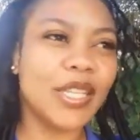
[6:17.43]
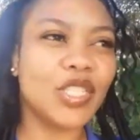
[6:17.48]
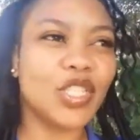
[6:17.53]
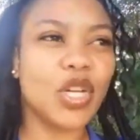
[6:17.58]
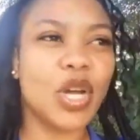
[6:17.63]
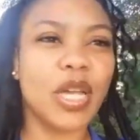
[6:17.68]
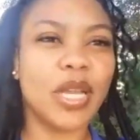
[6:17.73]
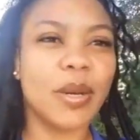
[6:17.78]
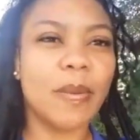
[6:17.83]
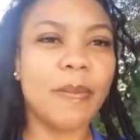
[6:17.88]

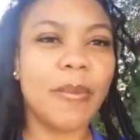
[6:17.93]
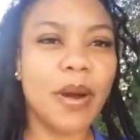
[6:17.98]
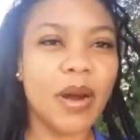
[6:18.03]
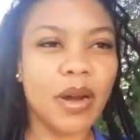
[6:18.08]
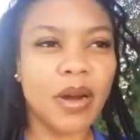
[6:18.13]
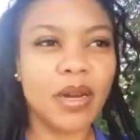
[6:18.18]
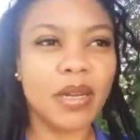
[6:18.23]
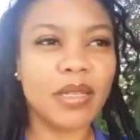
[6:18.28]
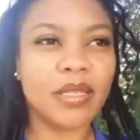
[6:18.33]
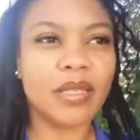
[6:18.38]
enjoying the
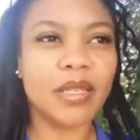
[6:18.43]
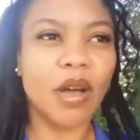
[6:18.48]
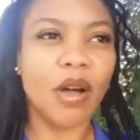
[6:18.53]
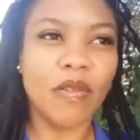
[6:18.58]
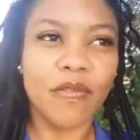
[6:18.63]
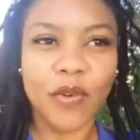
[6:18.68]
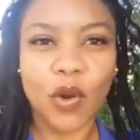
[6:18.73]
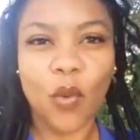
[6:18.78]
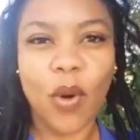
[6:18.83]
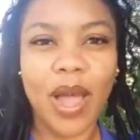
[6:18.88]
perks
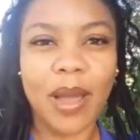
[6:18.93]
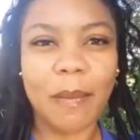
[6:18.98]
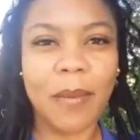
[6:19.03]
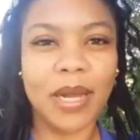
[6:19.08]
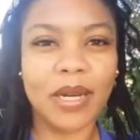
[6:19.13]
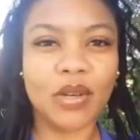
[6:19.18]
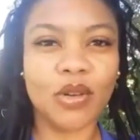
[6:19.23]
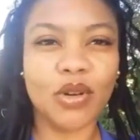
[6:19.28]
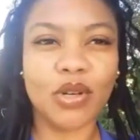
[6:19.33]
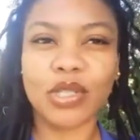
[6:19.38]
of the white
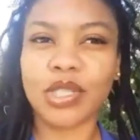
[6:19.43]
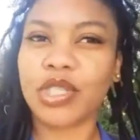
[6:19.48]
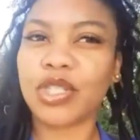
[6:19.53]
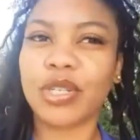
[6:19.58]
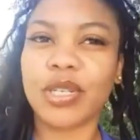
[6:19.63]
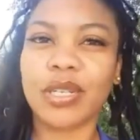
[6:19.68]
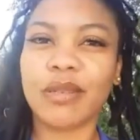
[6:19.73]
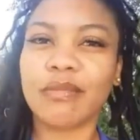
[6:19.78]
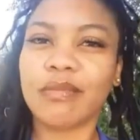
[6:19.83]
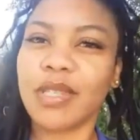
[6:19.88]
man
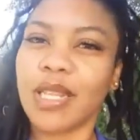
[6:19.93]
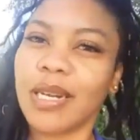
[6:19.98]
country.